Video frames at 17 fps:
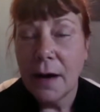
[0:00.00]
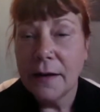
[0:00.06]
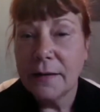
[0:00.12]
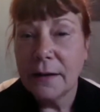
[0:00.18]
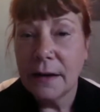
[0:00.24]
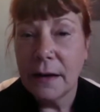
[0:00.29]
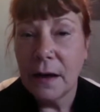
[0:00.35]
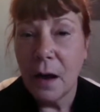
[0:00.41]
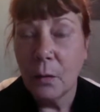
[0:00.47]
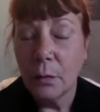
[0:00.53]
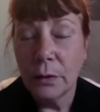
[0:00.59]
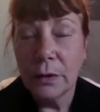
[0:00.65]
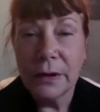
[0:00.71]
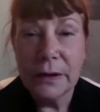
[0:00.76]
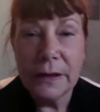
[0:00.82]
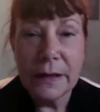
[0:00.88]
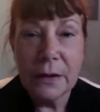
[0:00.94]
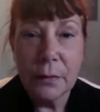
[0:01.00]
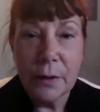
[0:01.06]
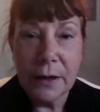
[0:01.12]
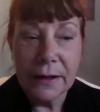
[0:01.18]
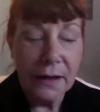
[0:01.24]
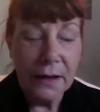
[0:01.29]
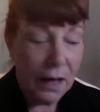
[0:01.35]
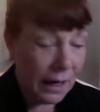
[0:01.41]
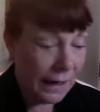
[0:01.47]
did a really
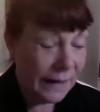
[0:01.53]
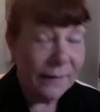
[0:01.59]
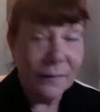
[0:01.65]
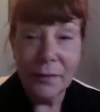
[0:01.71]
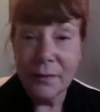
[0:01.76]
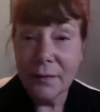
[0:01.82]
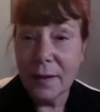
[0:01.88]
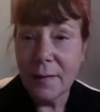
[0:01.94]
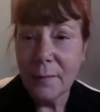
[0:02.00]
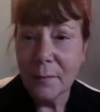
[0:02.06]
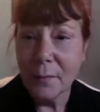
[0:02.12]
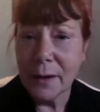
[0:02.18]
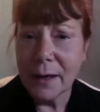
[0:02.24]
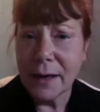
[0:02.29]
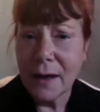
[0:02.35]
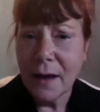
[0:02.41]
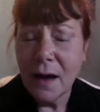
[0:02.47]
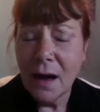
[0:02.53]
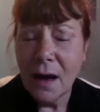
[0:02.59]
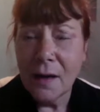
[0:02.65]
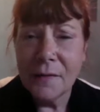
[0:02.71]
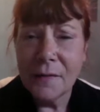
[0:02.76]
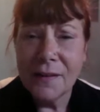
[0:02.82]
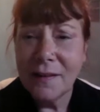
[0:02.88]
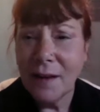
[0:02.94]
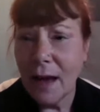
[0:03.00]
quick kind of summary of
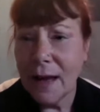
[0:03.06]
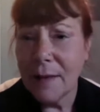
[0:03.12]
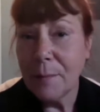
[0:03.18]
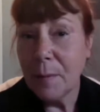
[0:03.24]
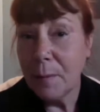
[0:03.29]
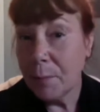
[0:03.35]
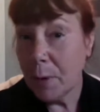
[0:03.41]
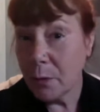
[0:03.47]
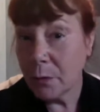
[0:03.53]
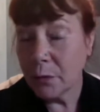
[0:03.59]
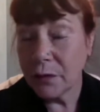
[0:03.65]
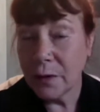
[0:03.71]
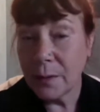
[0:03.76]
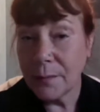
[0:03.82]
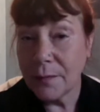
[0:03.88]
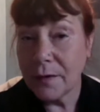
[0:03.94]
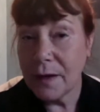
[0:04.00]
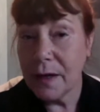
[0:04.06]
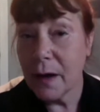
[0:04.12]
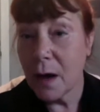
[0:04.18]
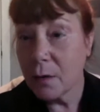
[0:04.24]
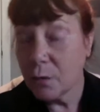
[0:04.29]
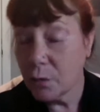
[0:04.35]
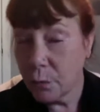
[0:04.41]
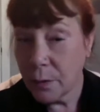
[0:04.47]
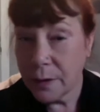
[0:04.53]
the type of posts I'm seeing
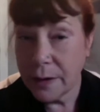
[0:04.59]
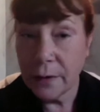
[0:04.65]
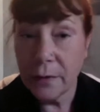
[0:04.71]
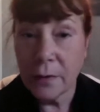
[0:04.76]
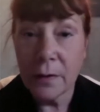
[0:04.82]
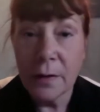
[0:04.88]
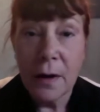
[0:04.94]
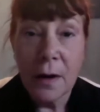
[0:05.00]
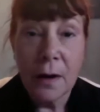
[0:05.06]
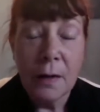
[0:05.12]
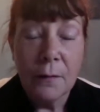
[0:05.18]
on Twitter